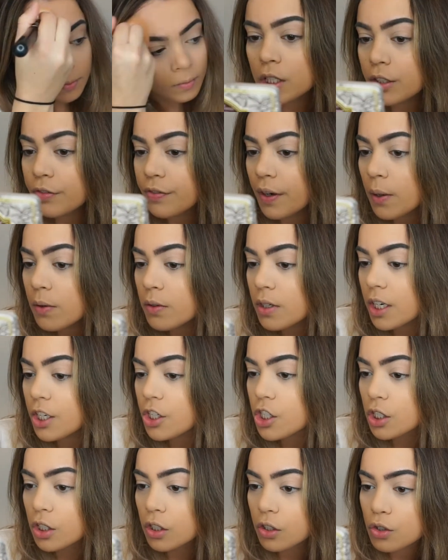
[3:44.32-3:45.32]
The
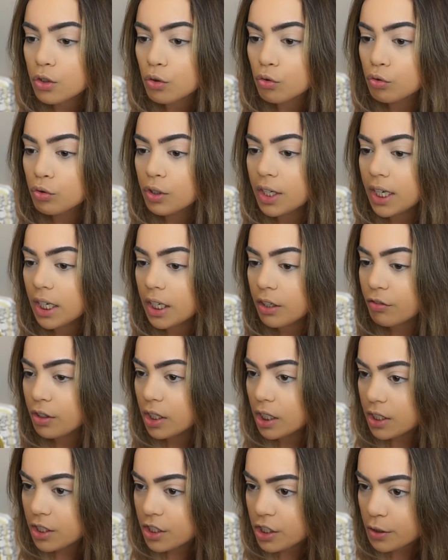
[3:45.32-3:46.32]
foundation looks really,
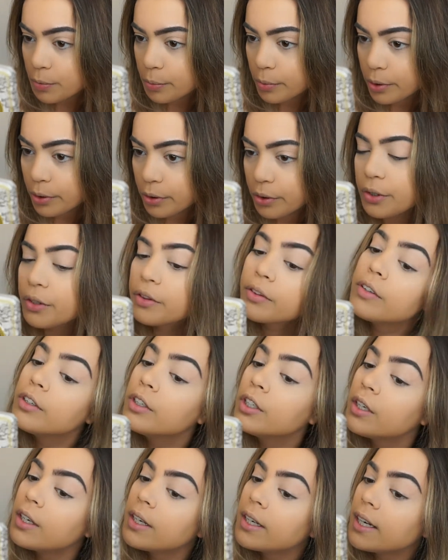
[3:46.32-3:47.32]
really smooth
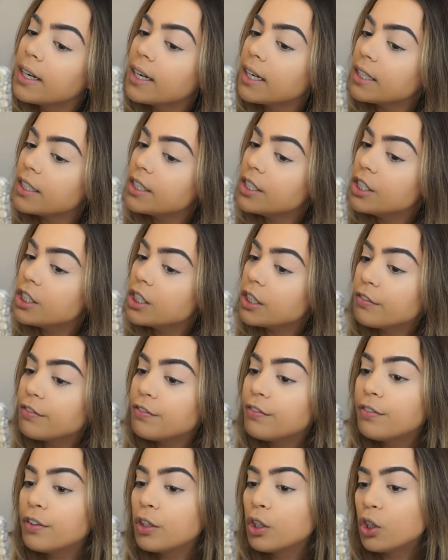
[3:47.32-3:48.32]
and
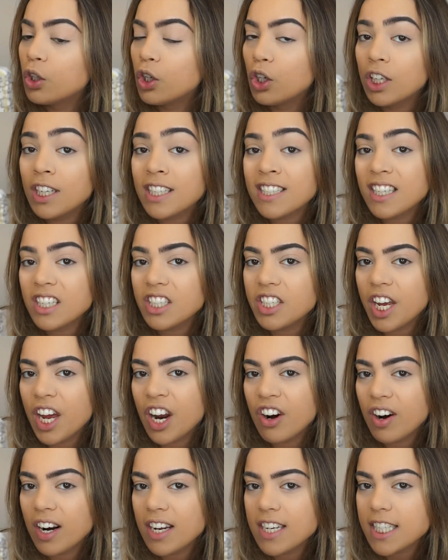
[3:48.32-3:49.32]
flawless,
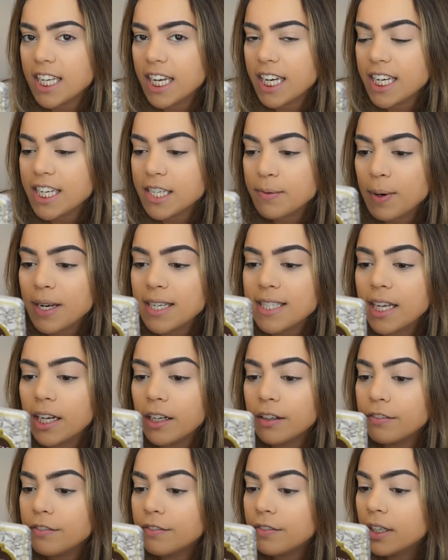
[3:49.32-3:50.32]
dare I say it to
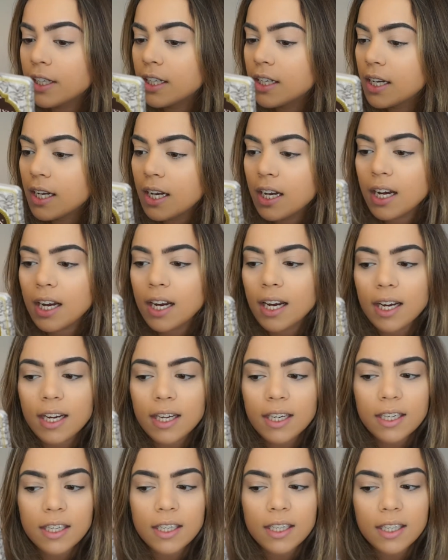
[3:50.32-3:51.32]
myself.
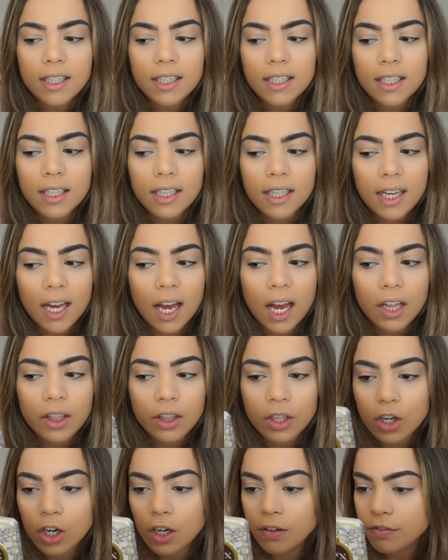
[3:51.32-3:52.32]
And yeah,
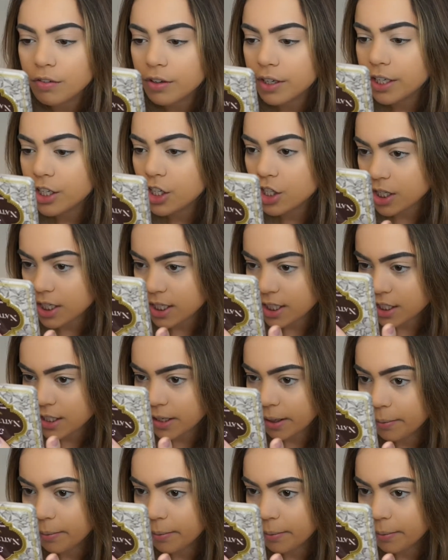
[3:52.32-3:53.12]
the coverage is